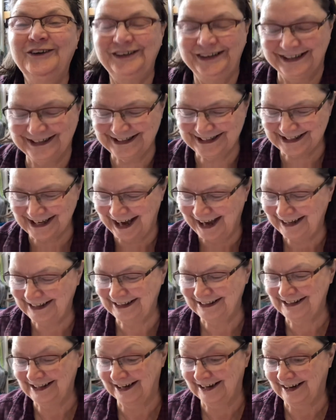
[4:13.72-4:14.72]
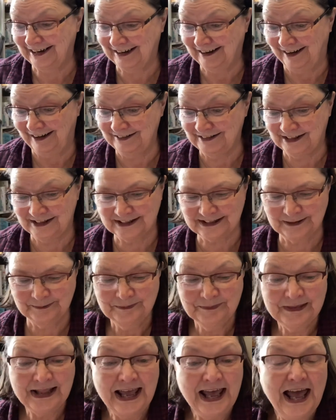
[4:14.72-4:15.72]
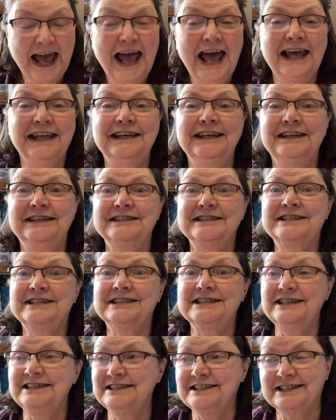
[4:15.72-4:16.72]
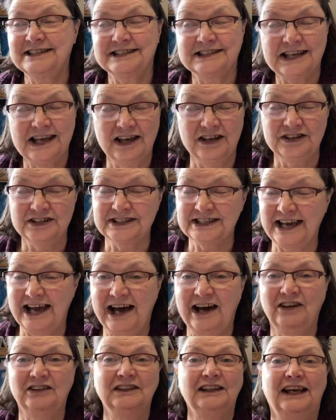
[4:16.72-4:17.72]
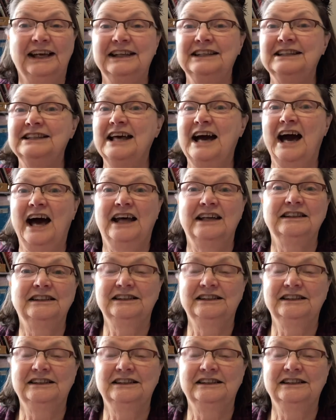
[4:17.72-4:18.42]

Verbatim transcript: excited that I got this. And it is, it sells out like that.